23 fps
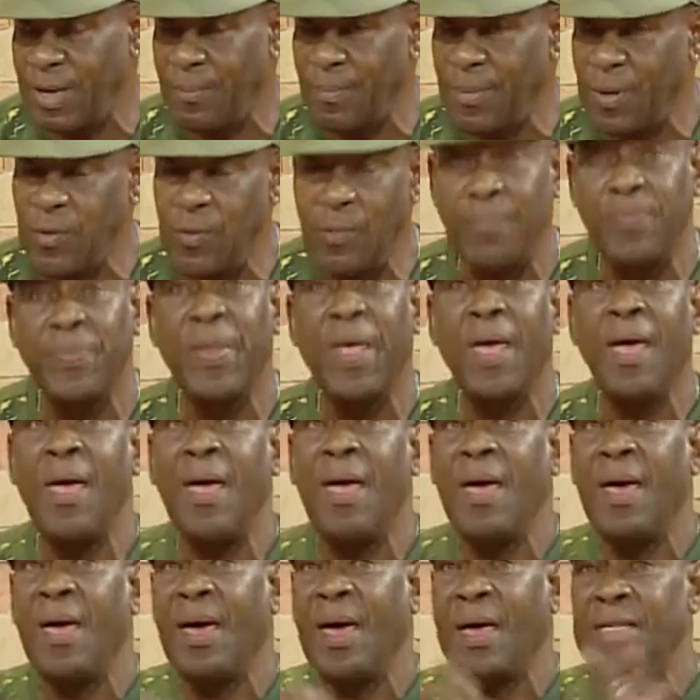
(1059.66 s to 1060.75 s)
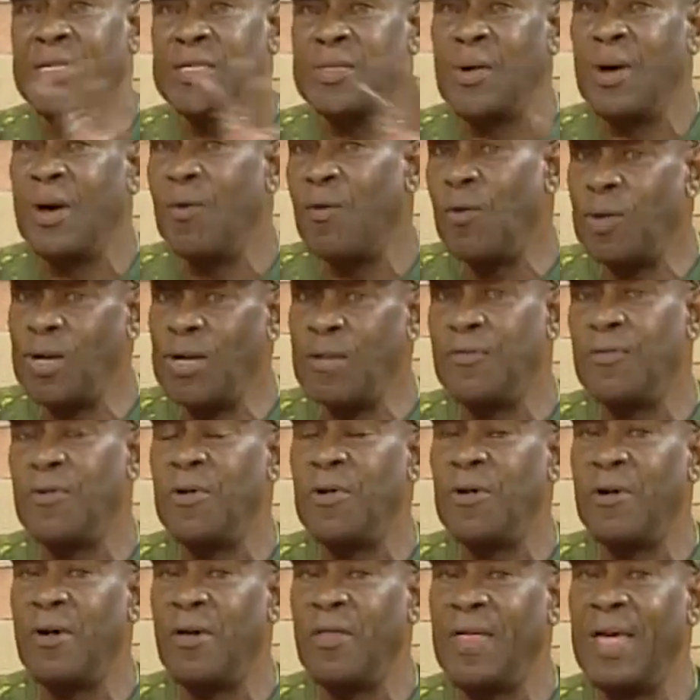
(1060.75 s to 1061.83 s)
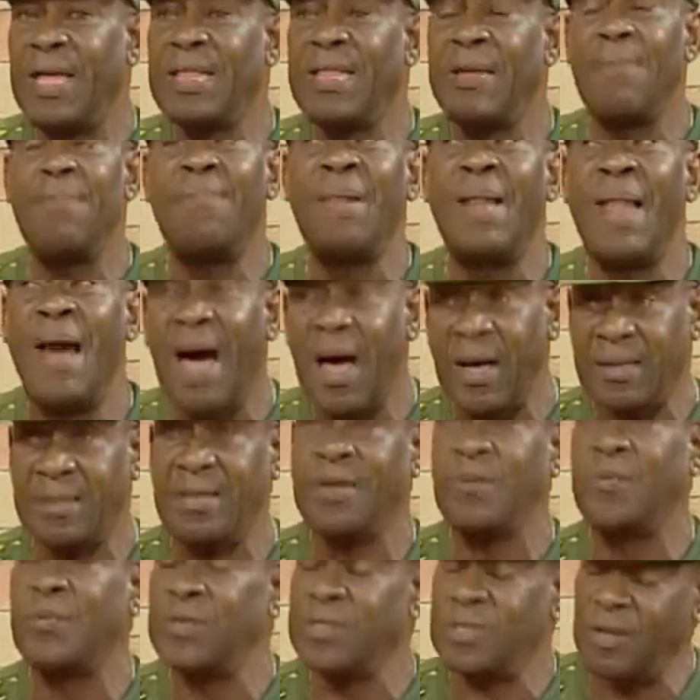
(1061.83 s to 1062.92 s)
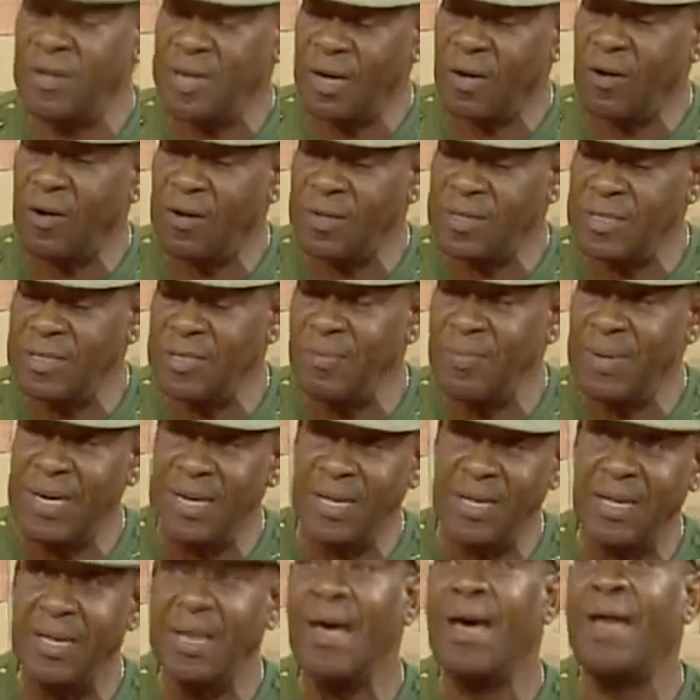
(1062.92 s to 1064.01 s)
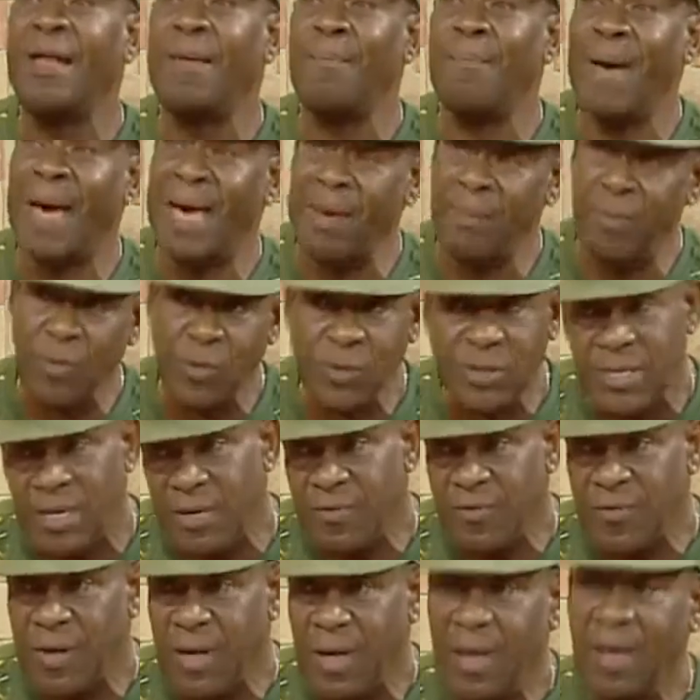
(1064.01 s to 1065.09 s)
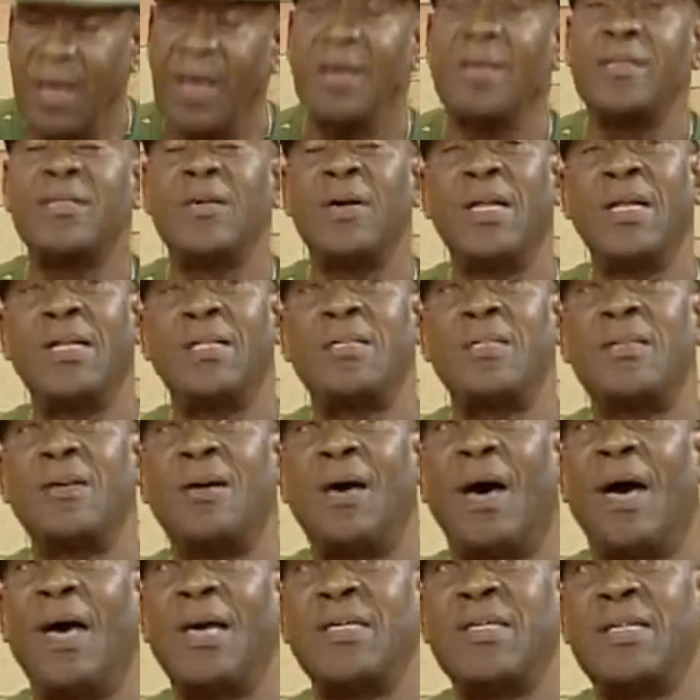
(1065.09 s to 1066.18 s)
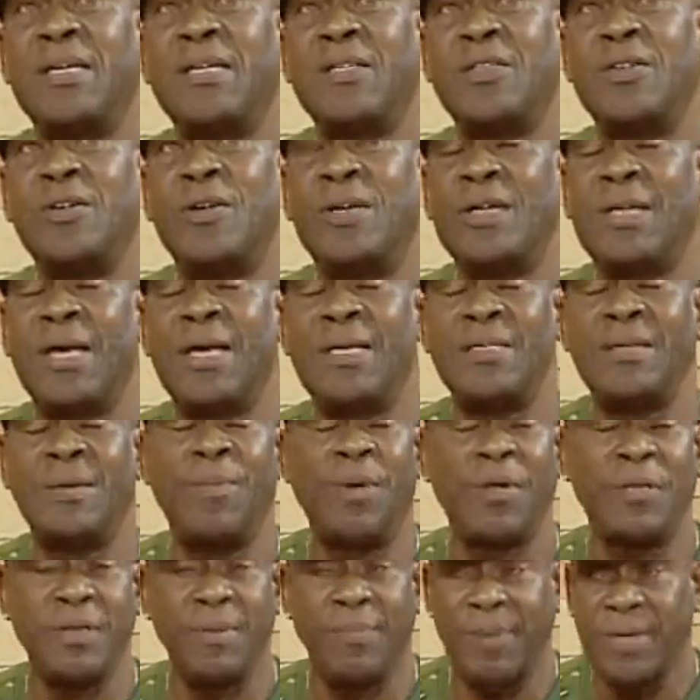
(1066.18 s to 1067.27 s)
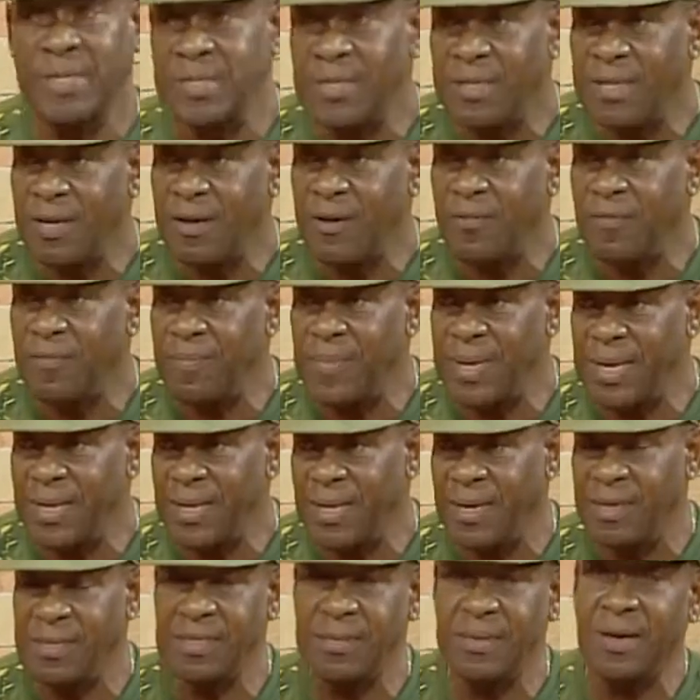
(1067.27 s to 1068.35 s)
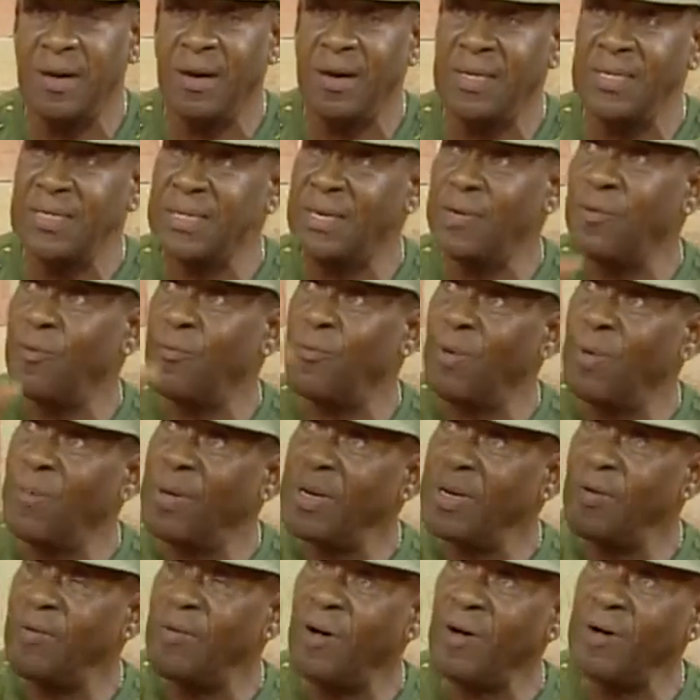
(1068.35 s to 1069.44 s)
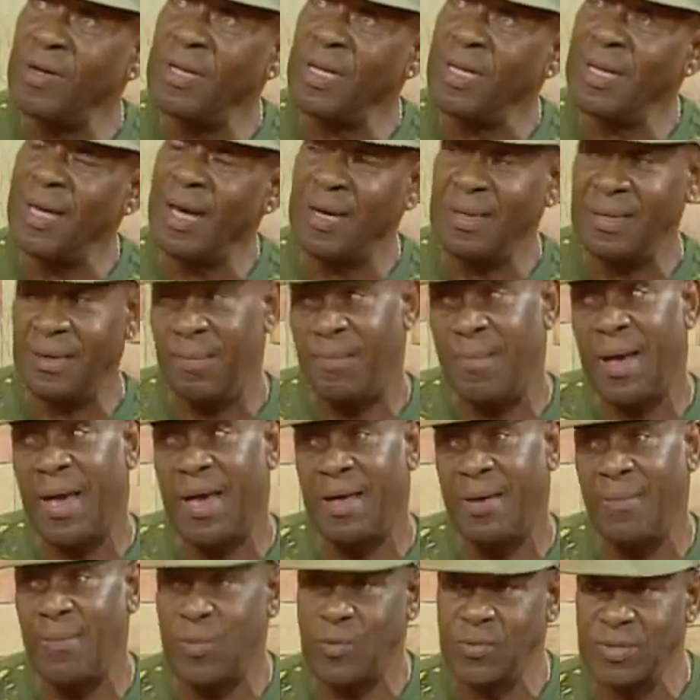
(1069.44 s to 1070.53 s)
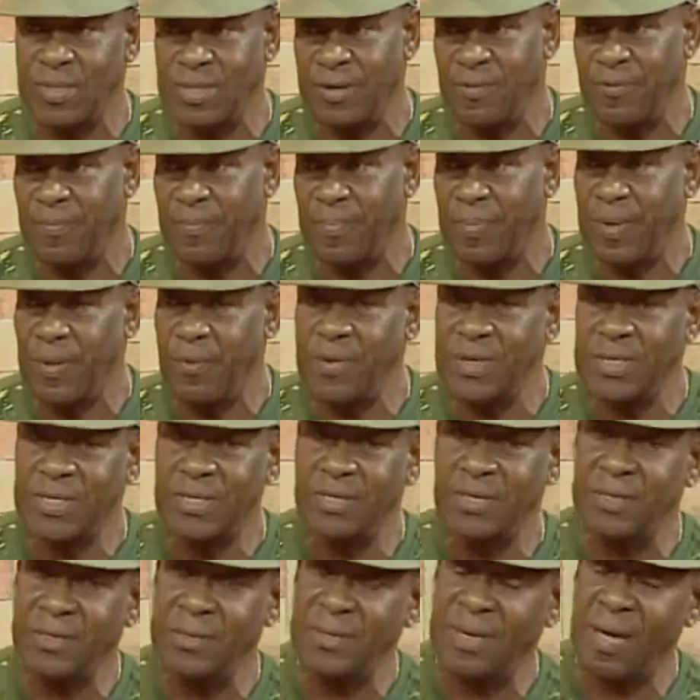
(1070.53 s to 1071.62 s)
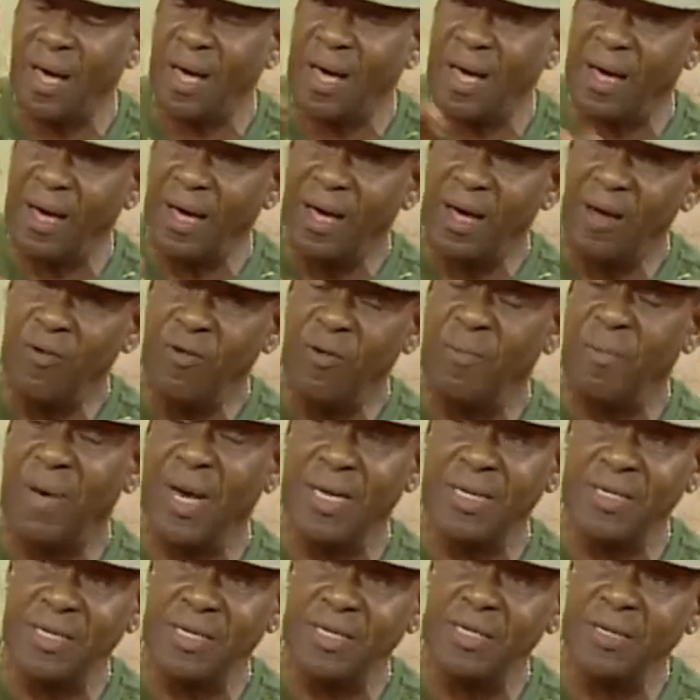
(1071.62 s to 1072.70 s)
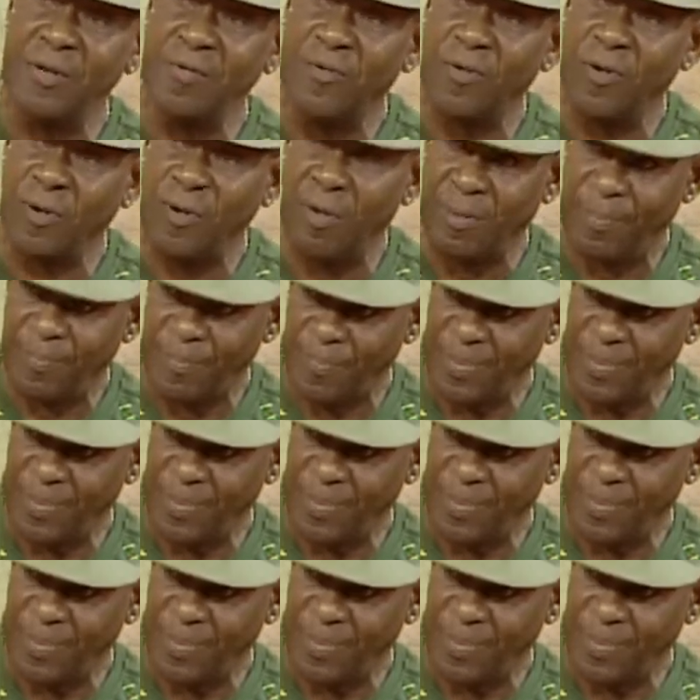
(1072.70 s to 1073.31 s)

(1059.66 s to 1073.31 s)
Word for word: and blue. And so I wrote it for her that the black that was on the costume and it had a Maya motive. Mm -hmm. So it sa I said to her it has a multiplicity of meanings because the ribbon around it had the Maya motive, mm -hmm. which uh, reminds us of our